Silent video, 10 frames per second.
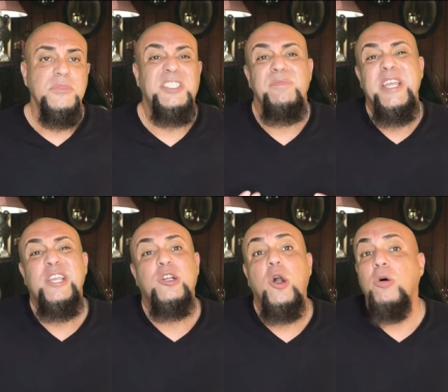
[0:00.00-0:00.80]
To me,
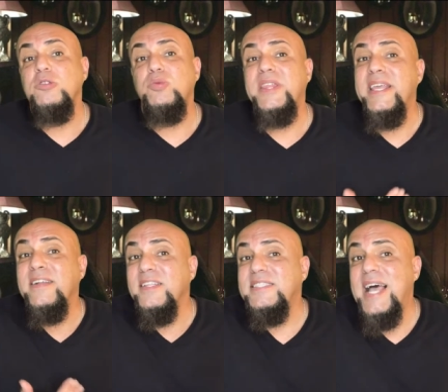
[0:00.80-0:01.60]
ghosts with
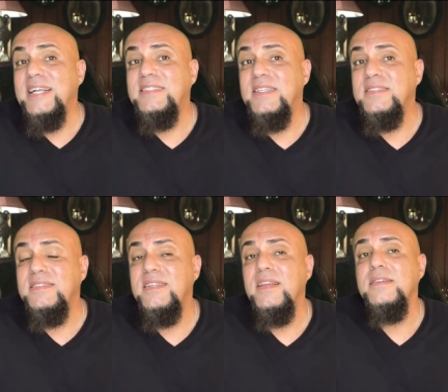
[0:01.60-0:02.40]
English
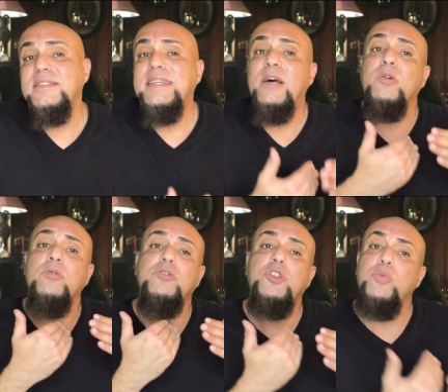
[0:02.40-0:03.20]
accents
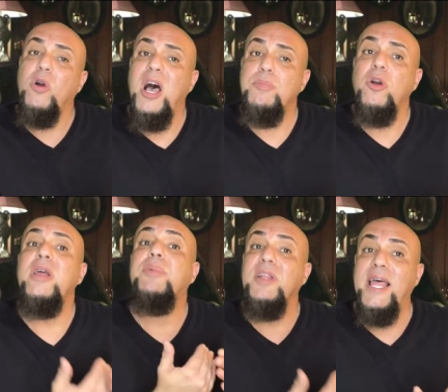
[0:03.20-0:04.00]
sound too proper
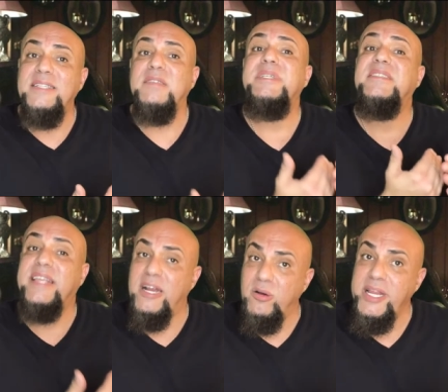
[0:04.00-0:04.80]
and polite to be
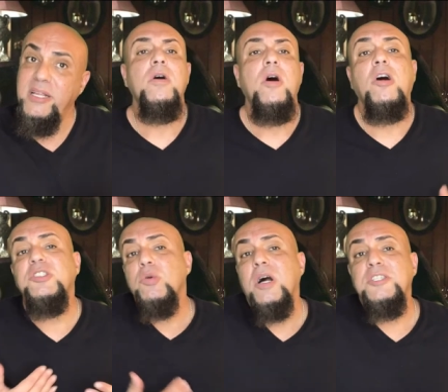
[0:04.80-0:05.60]
scary.
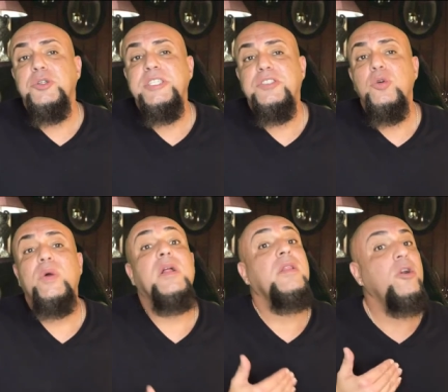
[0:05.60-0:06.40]
Also, Conjuring two
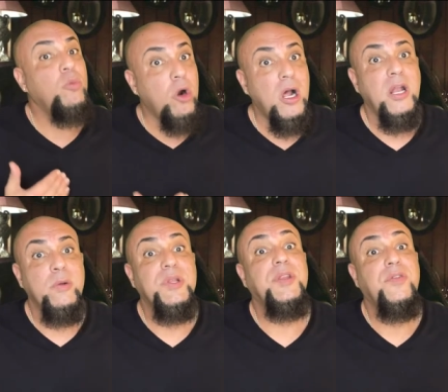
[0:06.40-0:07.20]
went a little more
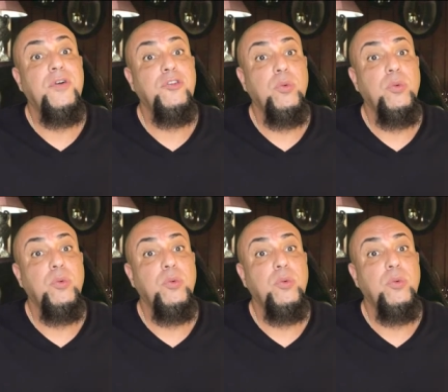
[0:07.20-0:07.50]
Hollywood than the first